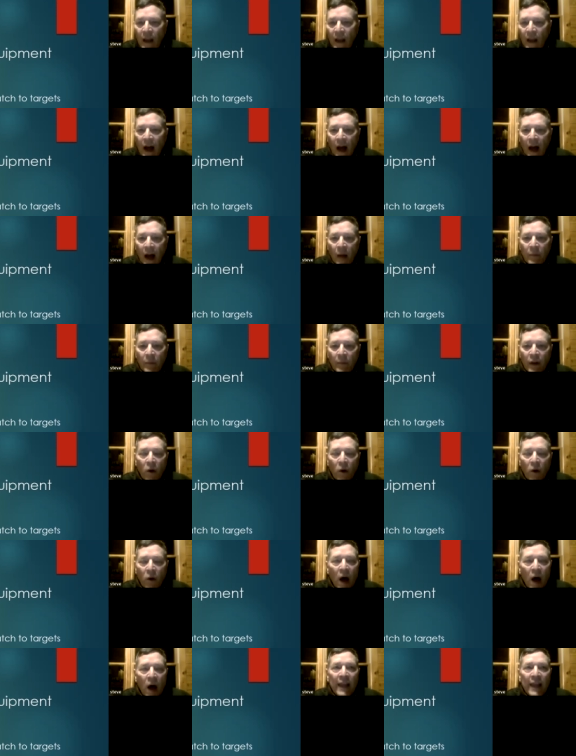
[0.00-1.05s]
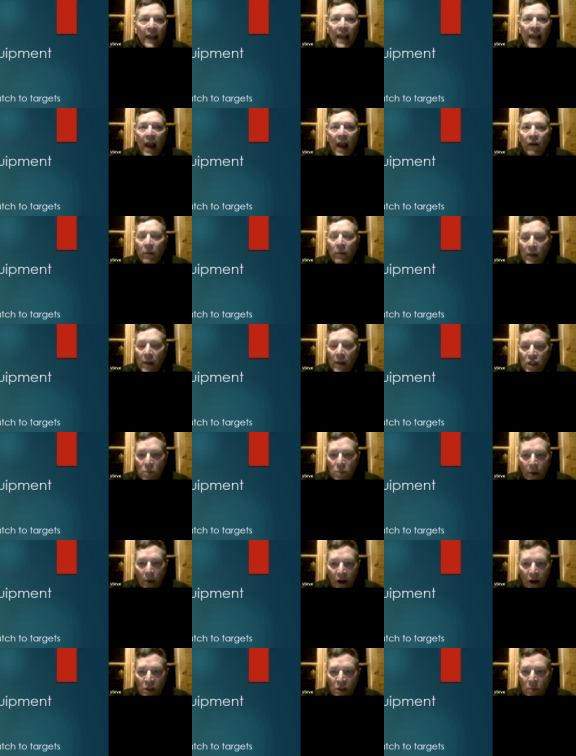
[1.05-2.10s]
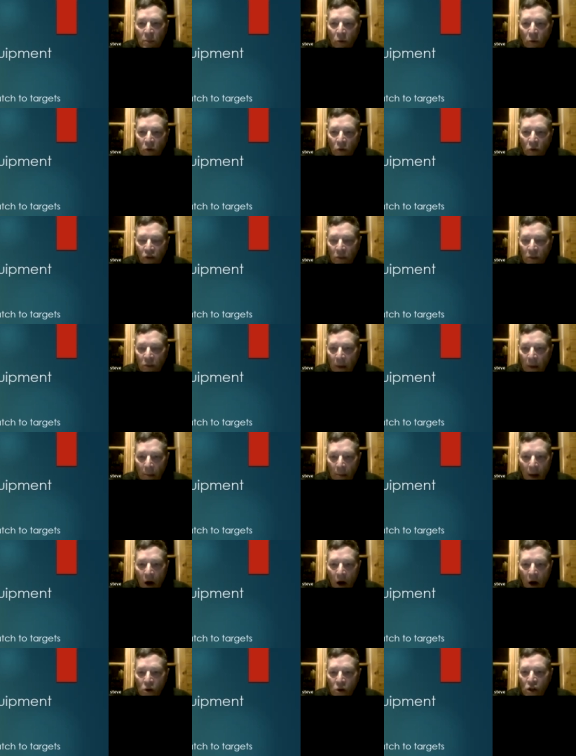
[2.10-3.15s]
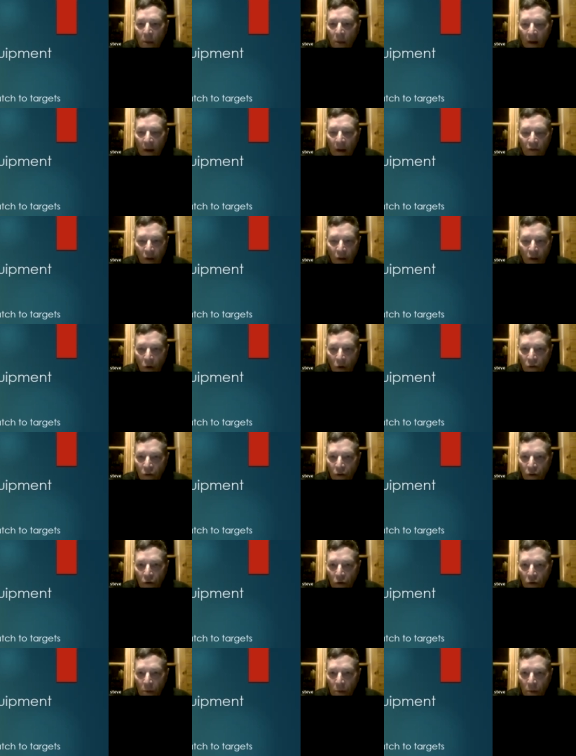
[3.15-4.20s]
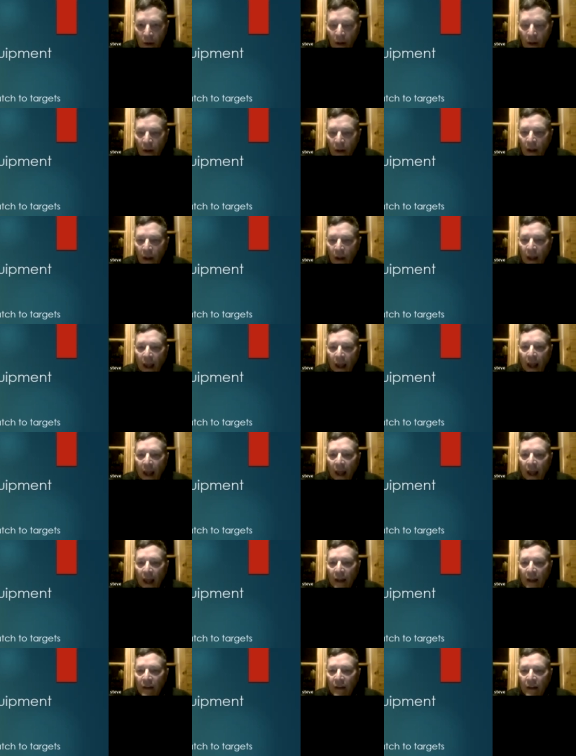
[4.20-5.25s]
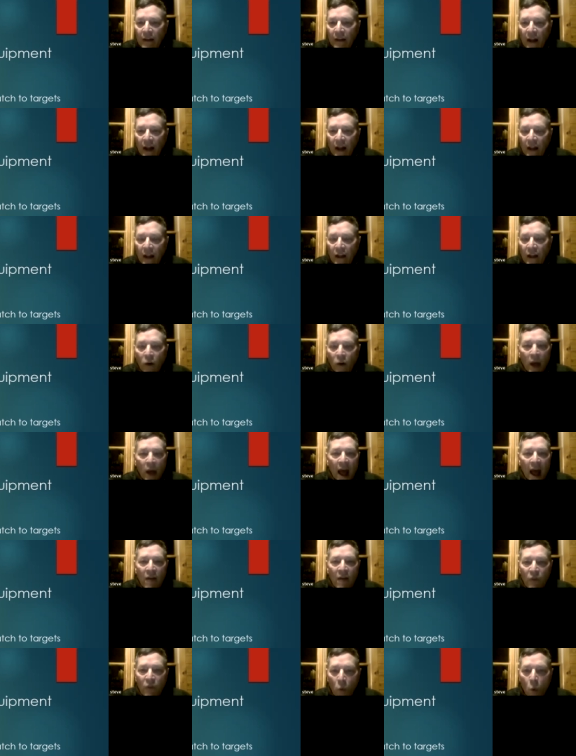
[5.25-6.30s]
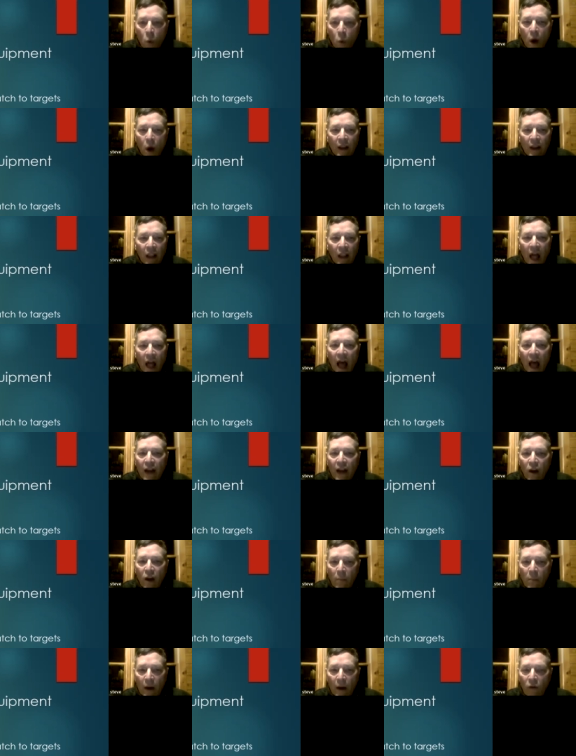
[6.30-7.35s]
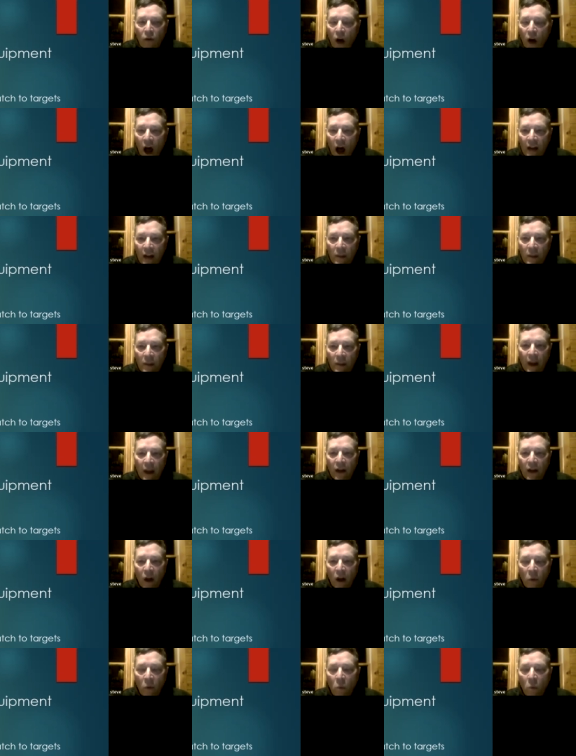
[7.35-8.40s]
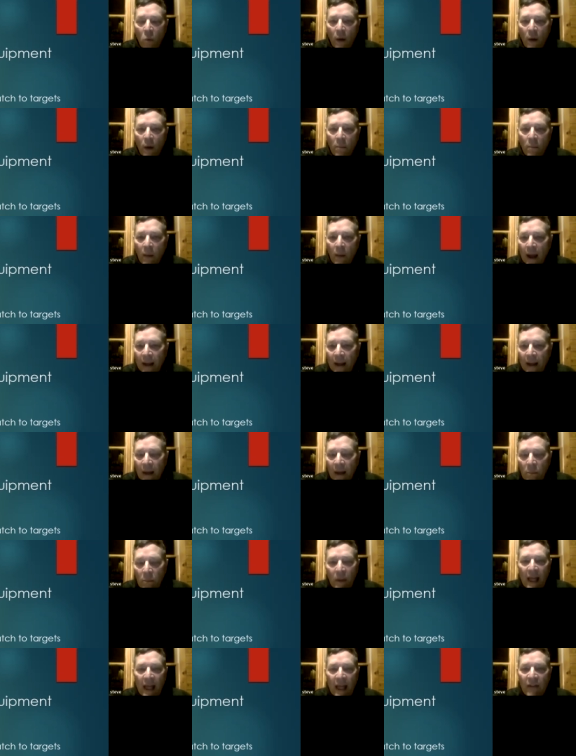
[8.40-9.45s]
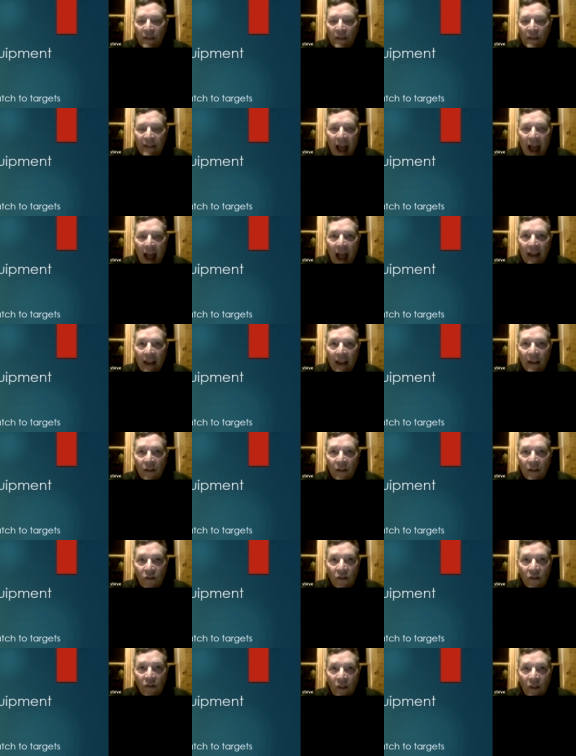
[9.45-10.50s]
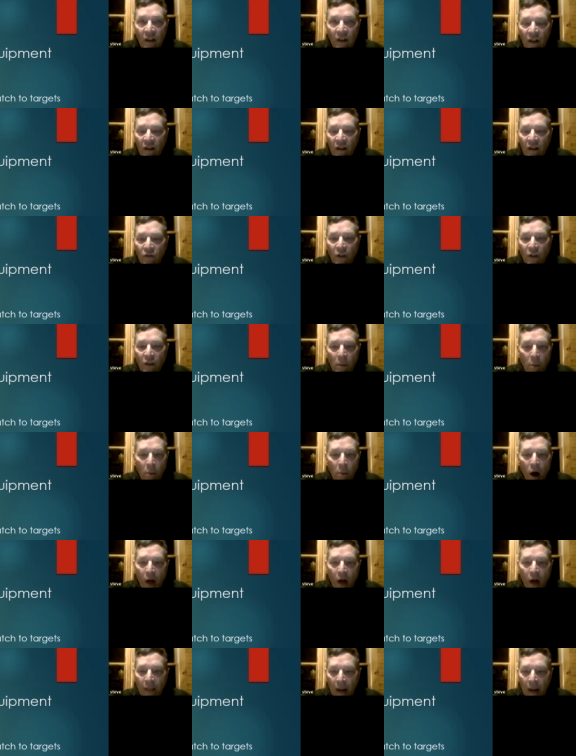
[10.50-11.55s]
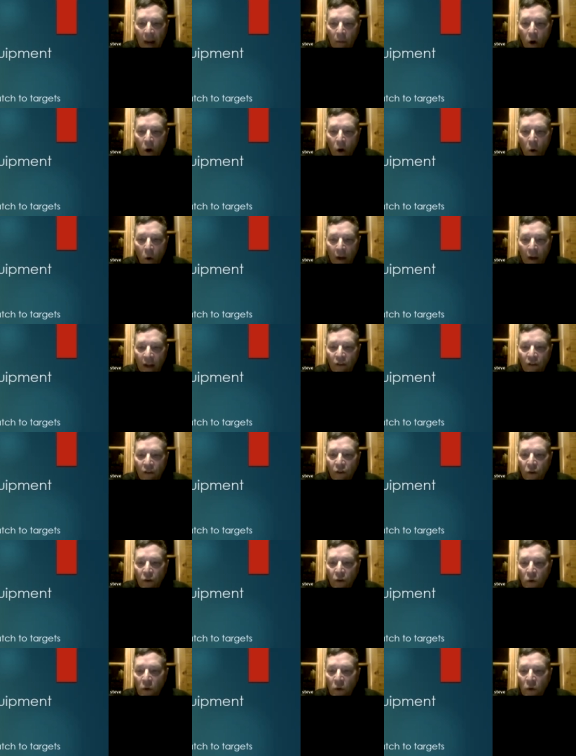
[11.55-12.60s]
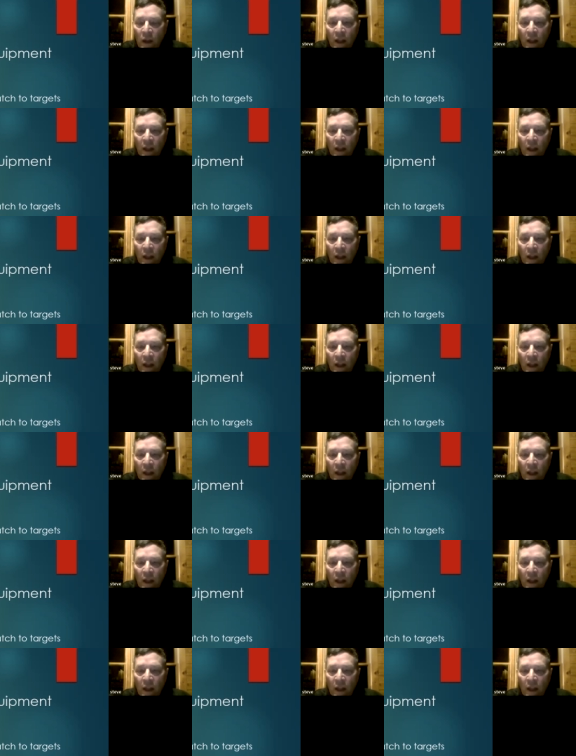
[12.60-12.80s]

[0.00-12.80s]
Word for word: um, you know, I carry my spare spools in my pouch on my float tube and, uh, you know, have the one line on my rod, depending on what my uh, plan of attack is for the pond that I'm going into.